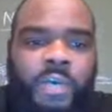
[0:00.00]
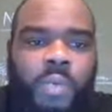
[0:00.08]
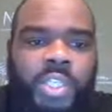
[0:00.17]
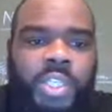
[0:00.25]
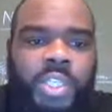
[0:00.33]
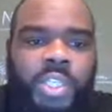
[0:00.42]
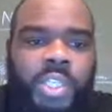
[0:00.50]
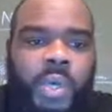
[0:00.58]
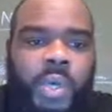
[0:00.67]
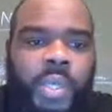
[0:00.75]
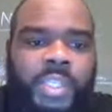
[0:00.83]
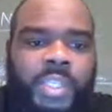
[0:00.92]
which is
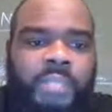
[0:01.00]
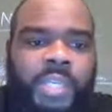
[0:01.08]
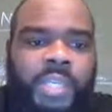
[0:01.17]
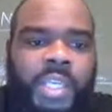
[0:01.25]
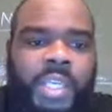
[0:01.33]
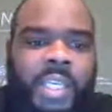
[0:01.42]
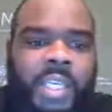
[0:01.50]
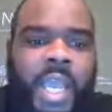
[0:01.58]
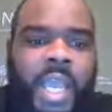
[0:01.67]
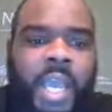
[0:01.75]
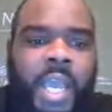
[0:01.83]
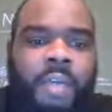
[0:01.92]
going to be
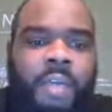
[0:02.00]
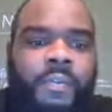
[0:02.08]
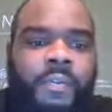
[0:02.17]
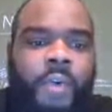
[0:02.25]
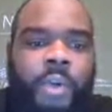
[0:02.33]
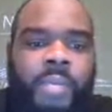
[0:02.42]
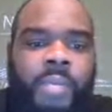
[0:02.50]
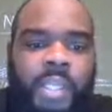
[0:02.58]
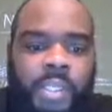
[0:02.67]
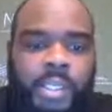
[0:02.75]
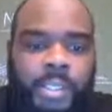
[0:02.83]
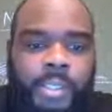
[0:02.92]

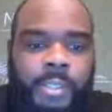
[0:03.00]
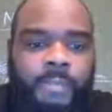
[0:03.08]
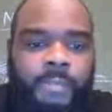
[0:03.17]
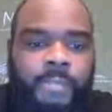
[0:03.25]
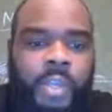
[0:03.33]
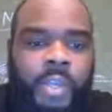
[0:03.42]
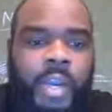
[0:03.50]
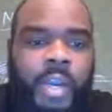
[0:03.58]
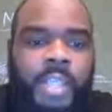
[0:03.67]
formulas. All right.